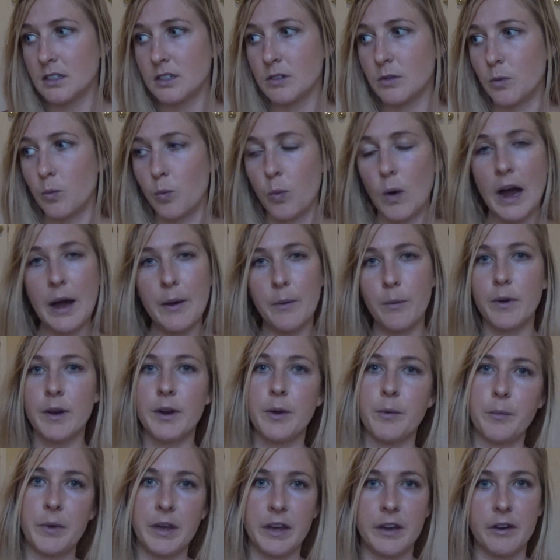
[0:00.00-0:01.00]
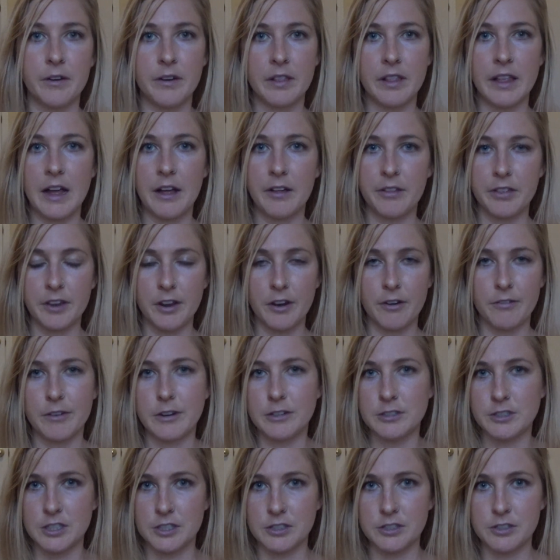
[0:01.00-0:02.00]
why wouldn't we go to the healthier
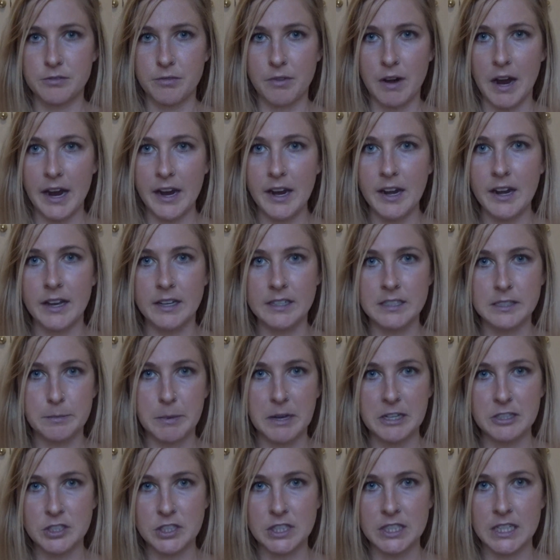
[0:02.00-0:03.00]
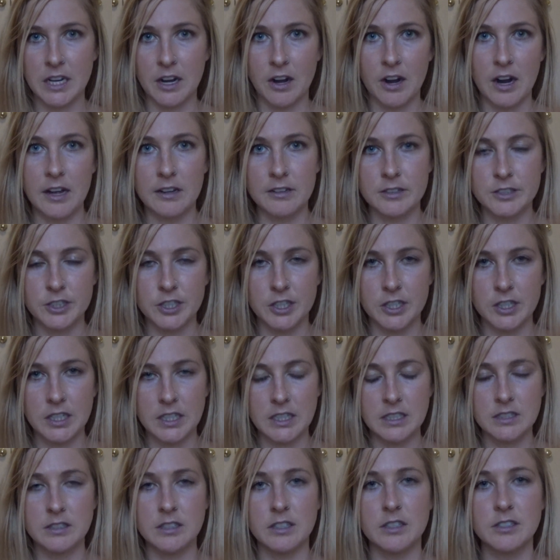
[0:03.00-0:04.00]
versions, right? Especially in our health
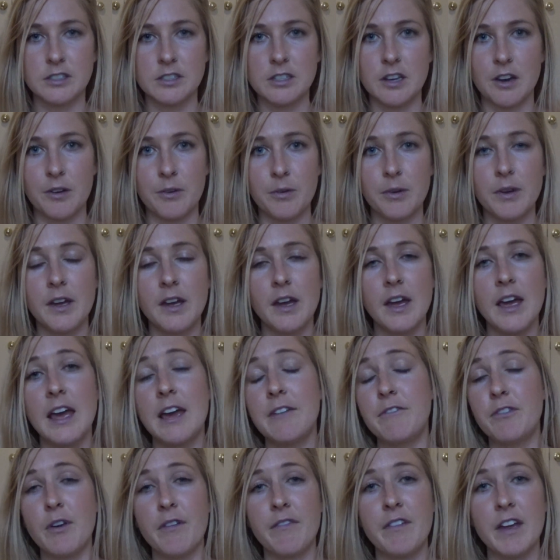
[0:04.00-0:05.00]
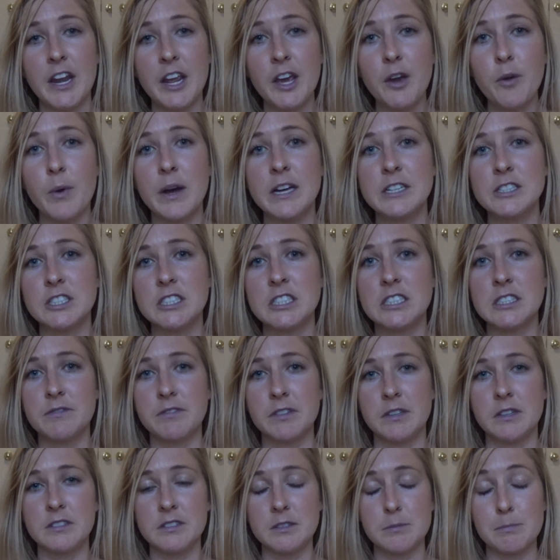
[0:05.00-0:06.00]
journeys. So if you have any questions,
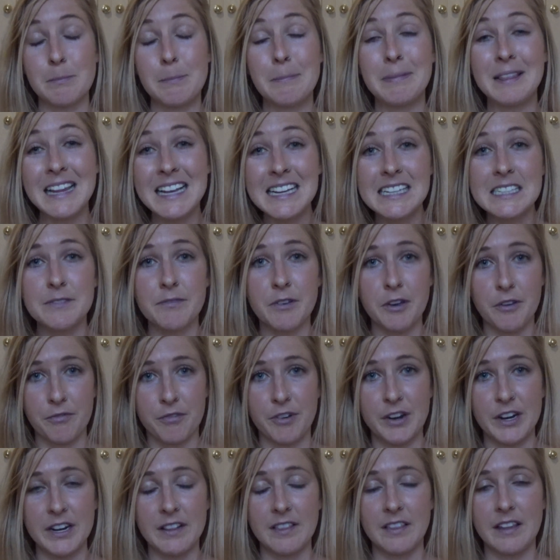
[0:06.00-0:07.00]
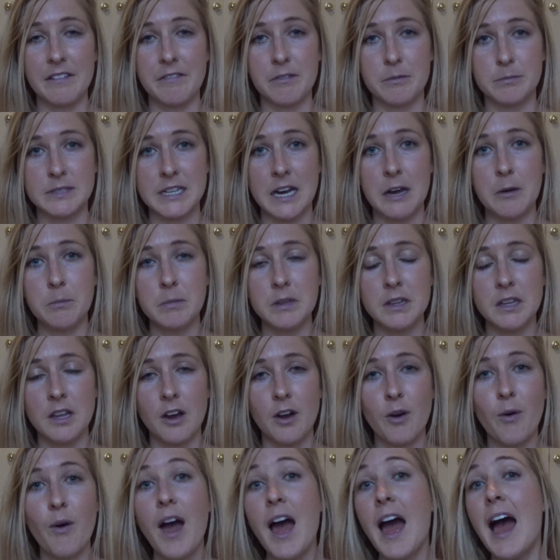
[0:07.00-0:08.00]
please feel free to leave them down
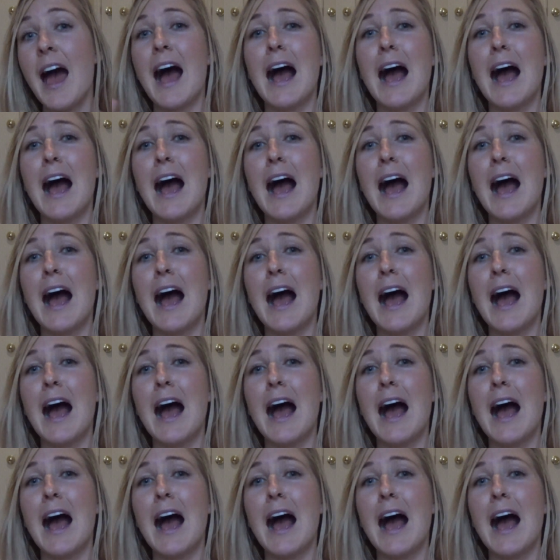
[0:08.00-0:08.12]
below.